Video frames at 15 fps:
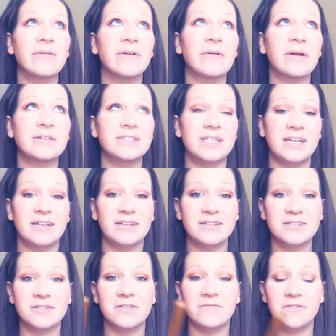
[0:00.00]
I might regret
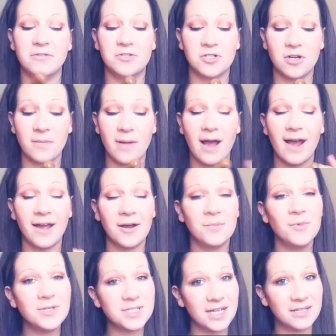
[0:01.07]
saying this in the
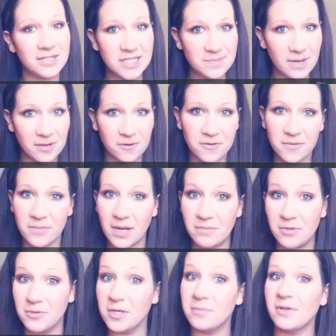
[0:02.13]
future. I almost like this
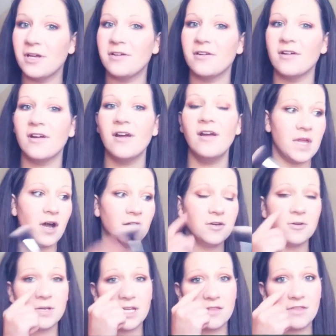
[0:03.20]
better than my beauty blender.
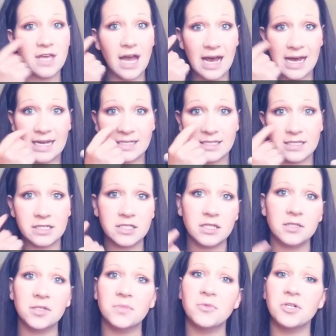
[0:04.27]
Underneath the
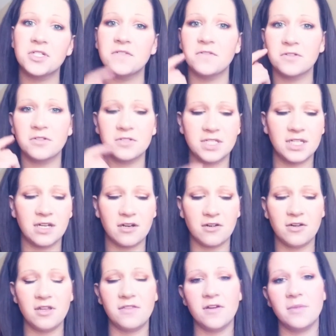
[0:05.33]
eyes, it is a little more
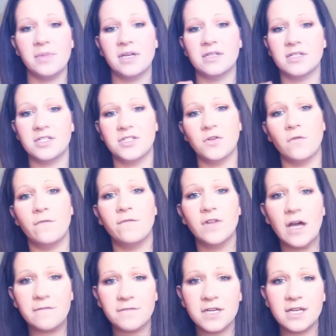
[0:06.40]
difficult to get underneath there because
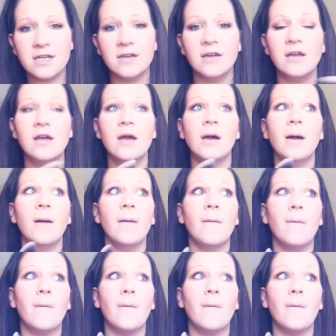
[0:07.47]
it's so fluffy,